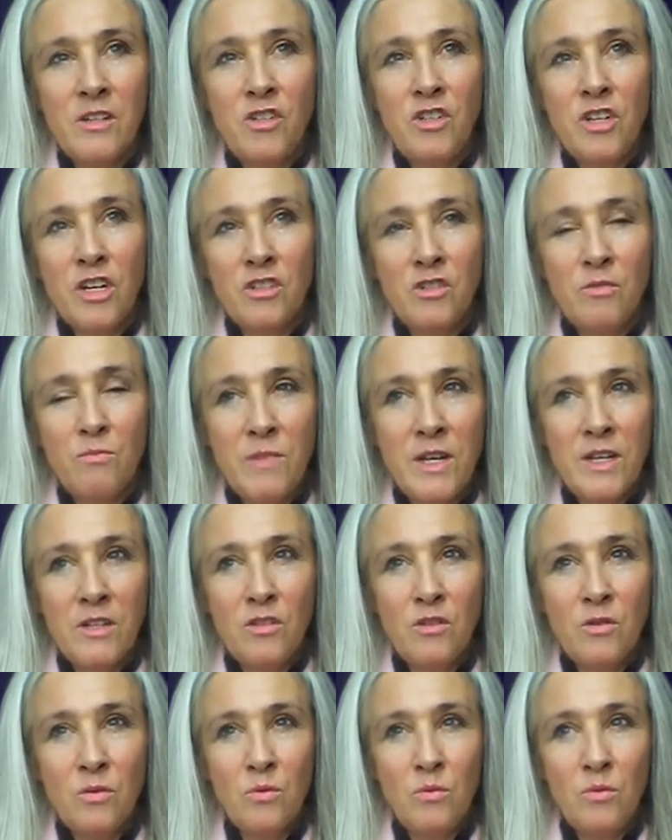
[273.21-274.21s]

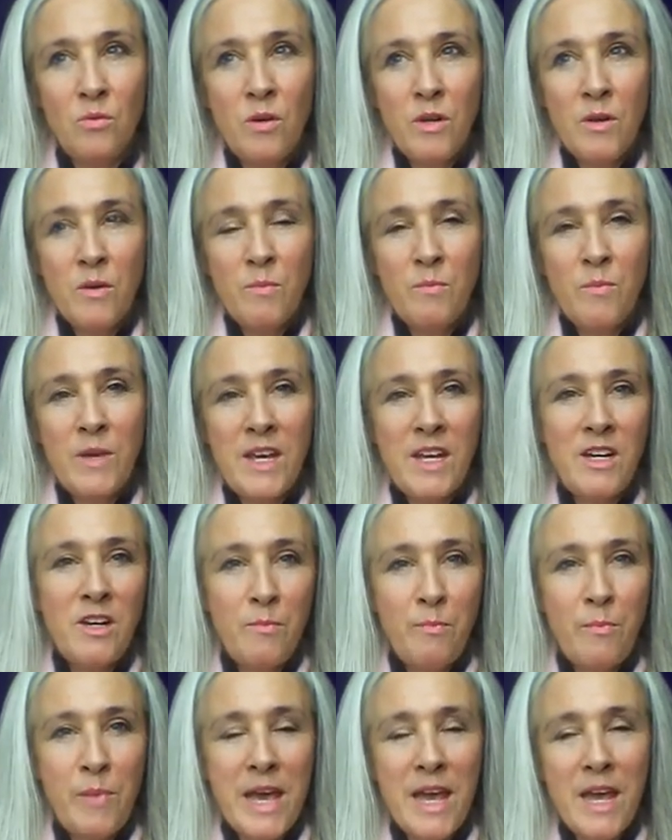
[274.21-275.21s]
judgmental inner
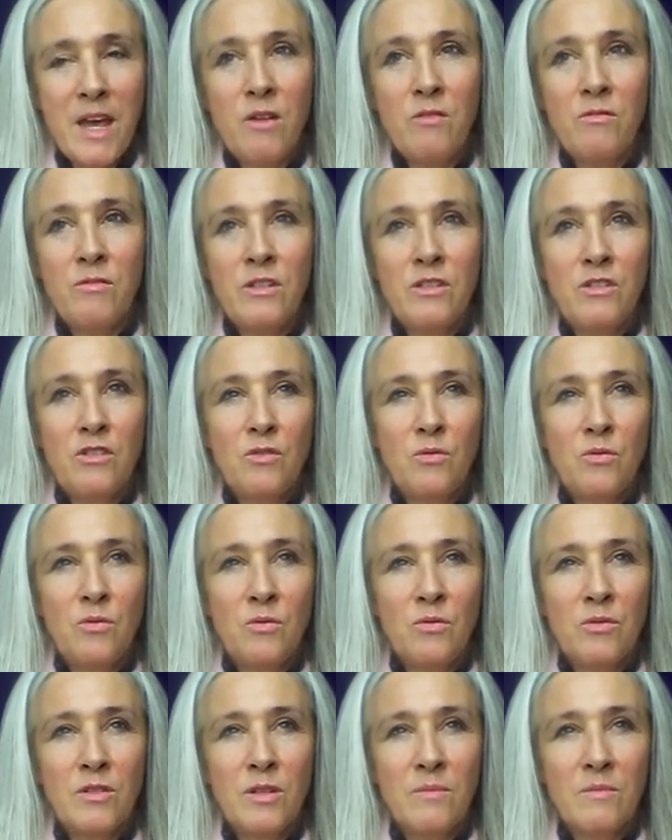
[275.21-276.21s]
parent
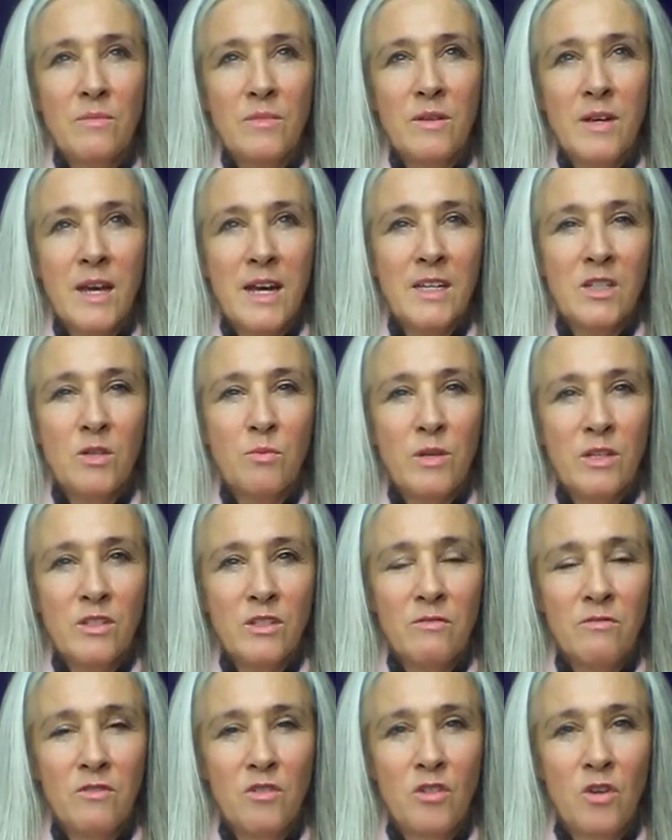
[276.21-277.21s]
or some aspect
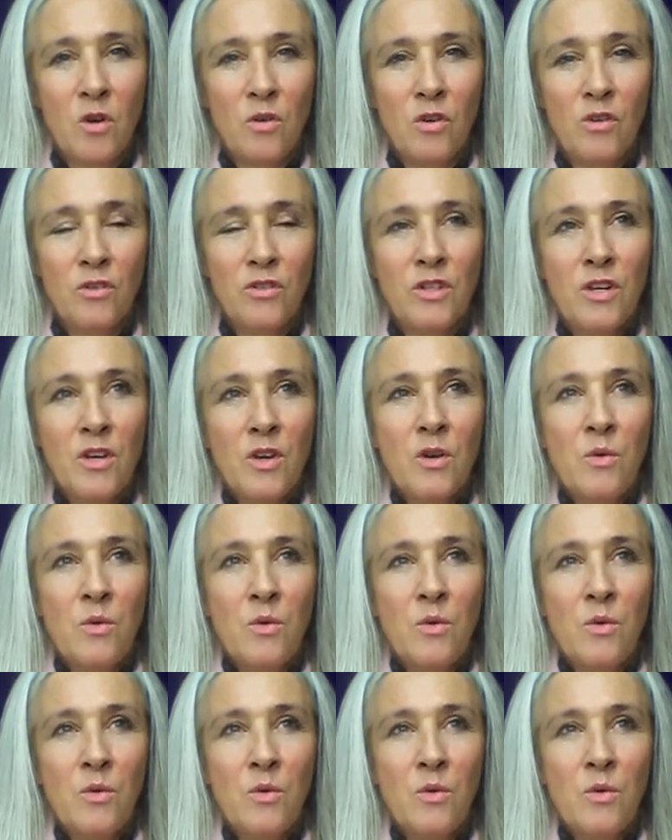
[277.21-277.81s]
of God